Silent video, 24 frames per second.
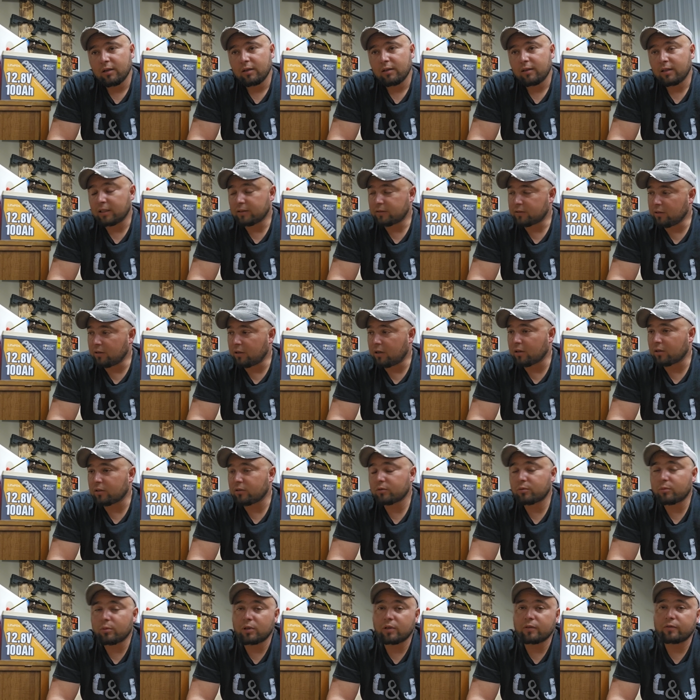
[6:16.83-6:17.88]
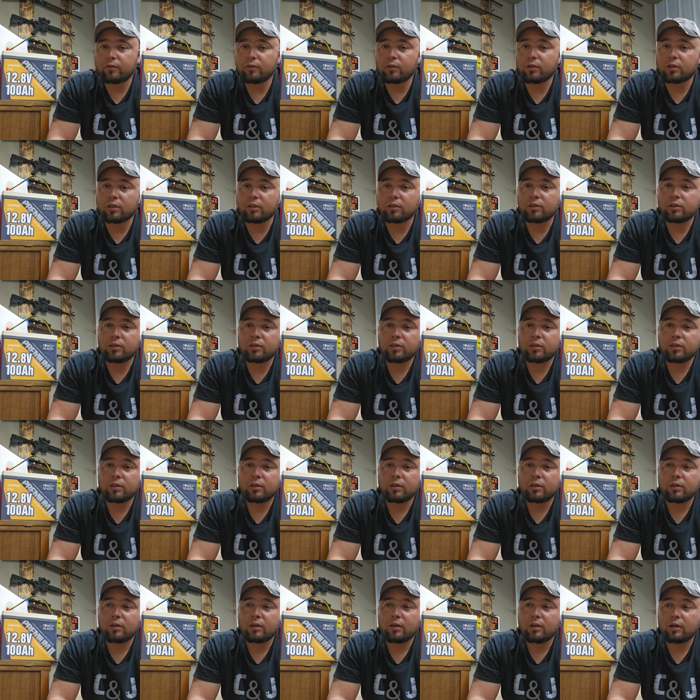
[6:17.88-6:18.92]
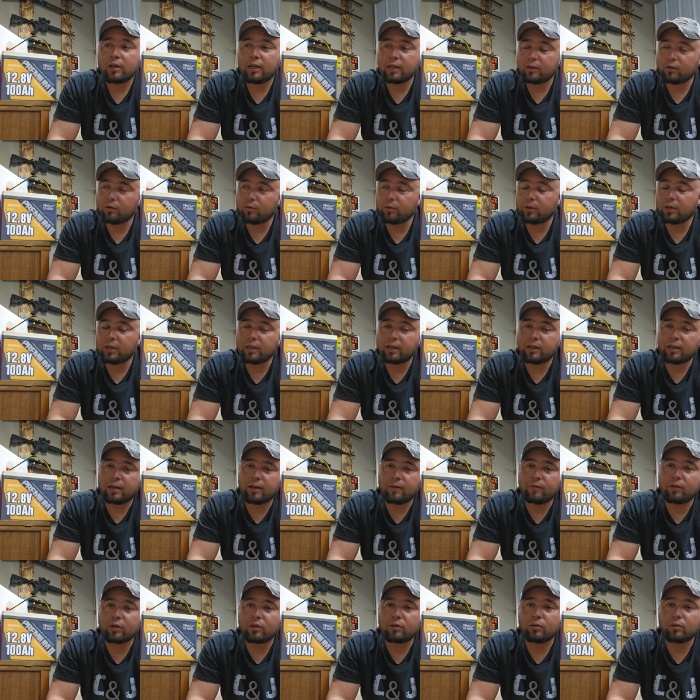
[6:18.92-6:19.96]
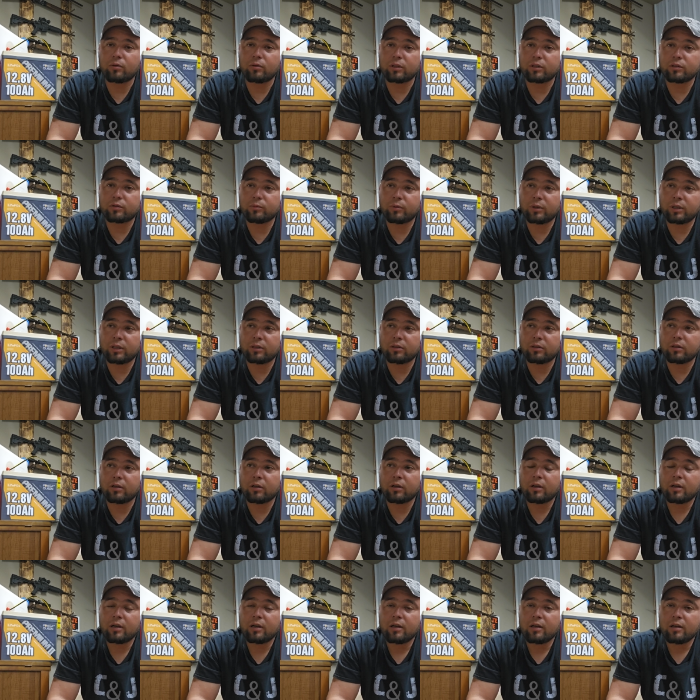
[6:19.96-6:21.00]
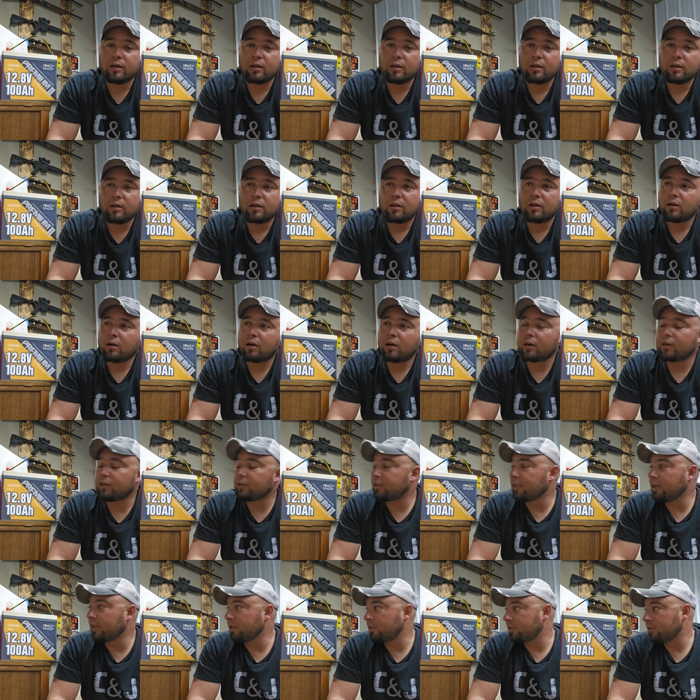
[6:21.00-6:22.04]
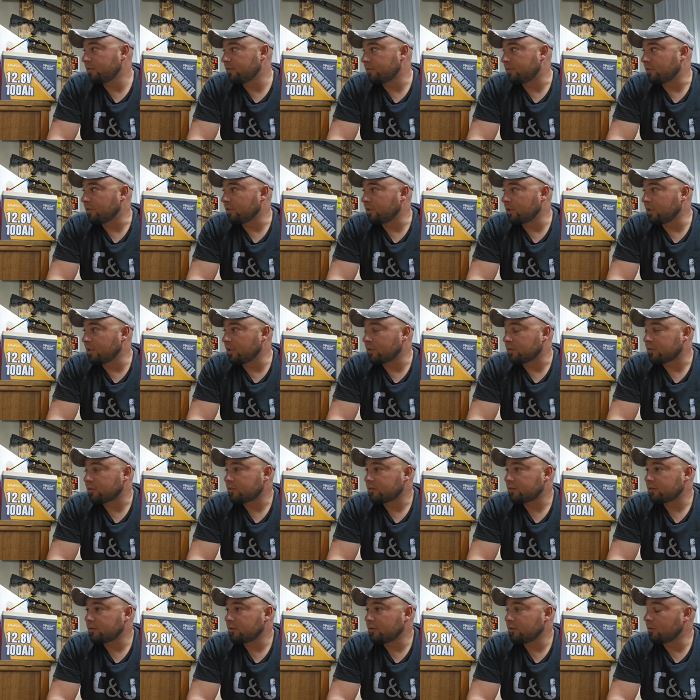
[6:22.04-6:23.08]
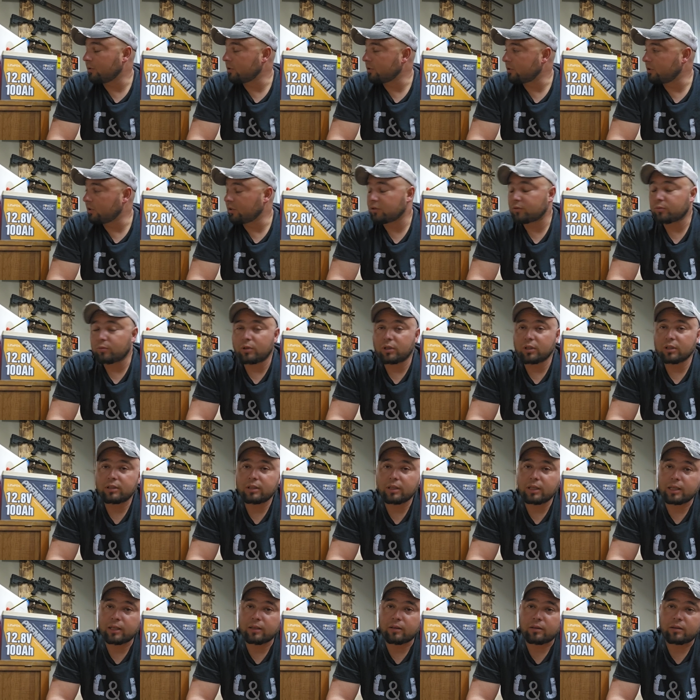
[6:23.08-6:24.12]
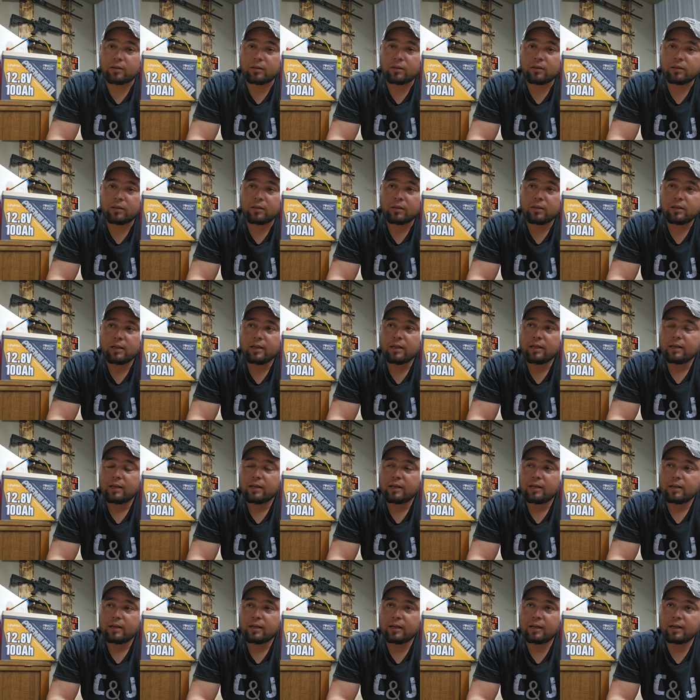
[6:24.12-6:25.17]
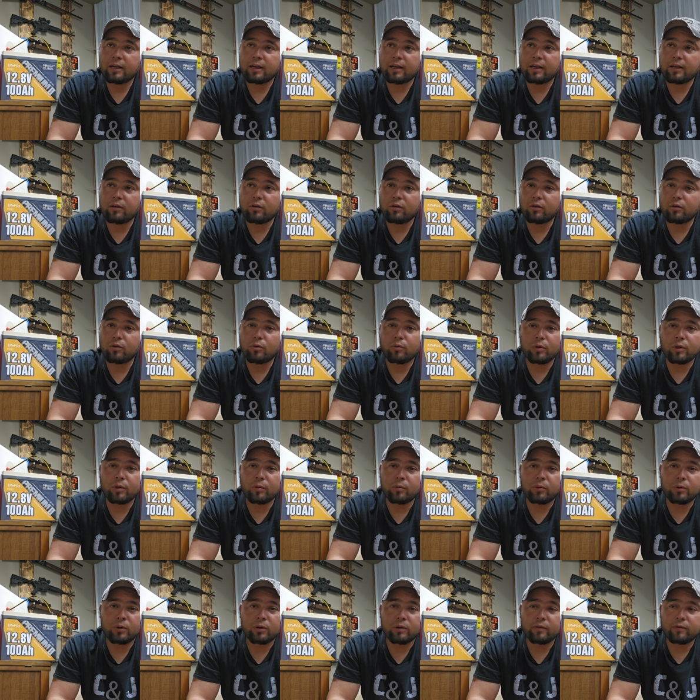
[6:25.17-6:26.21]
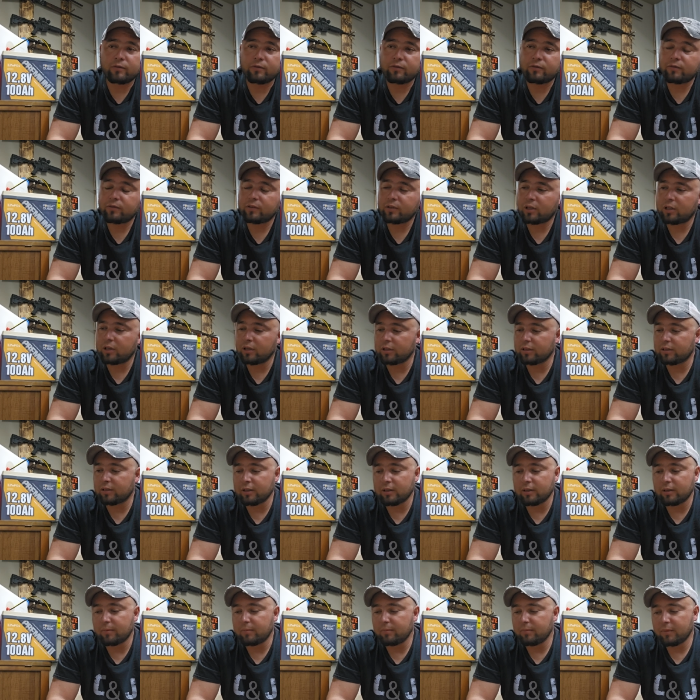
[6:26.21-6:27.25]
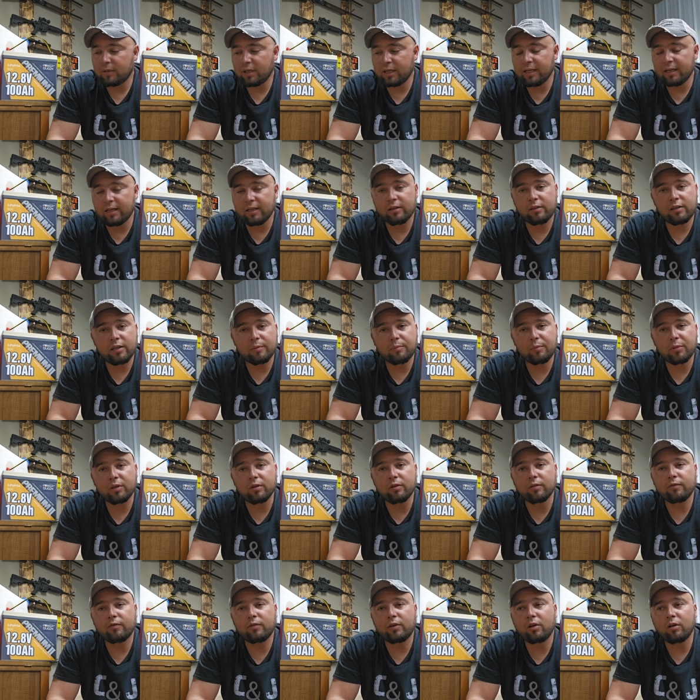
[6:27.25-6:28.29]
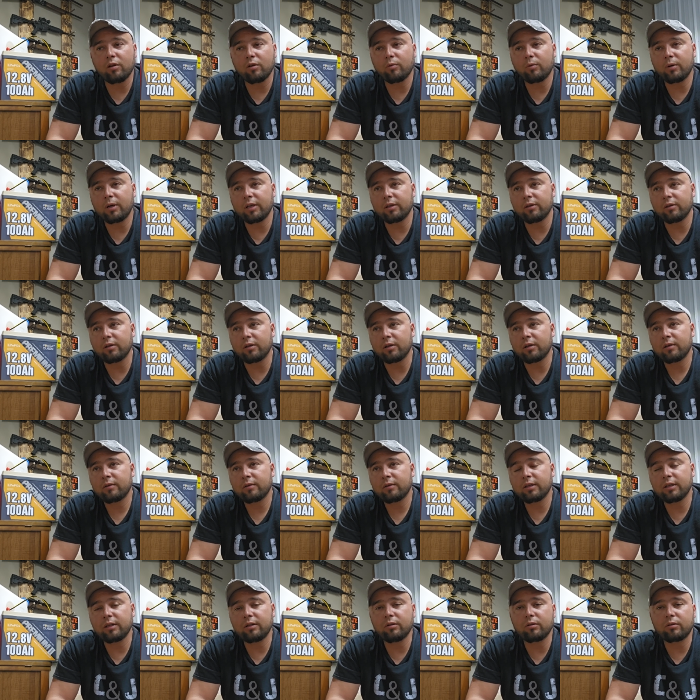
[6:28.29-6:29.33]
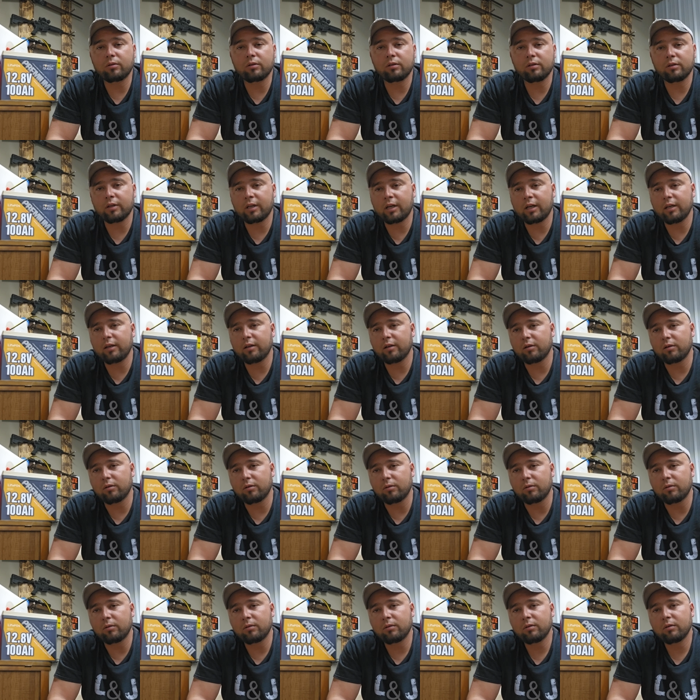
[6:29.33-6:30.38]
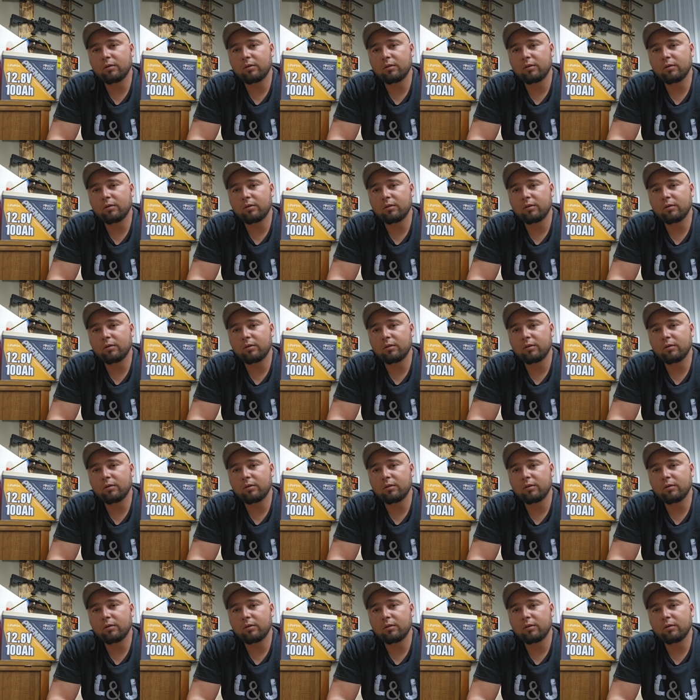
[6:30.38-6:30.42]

That's a lot of square footage. I know we didn't have the coldest weather. Our intention for this was just one tent. And I know we would have hunted any typical fall weather in northern Idaho.